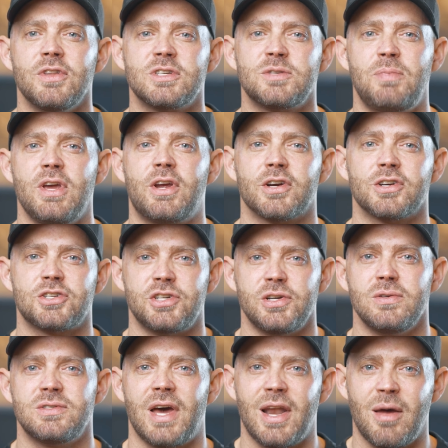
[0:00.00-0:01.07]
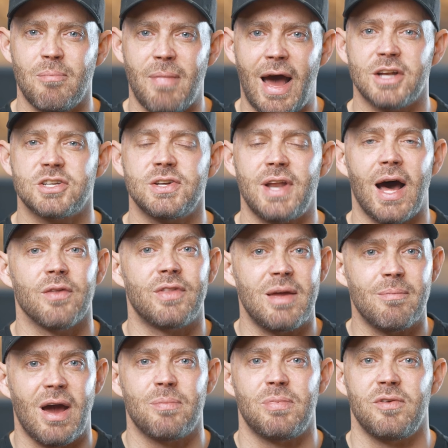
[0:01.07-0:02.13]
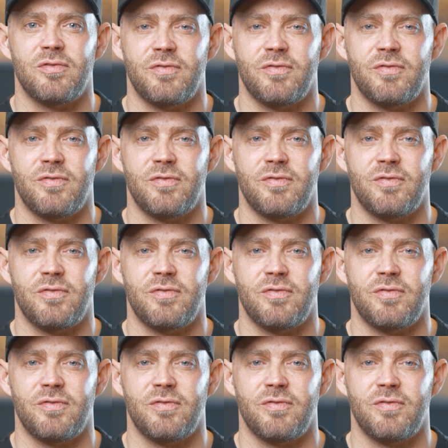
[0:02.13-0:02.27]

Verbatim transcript: in the speaker your shoes and imagine how they might be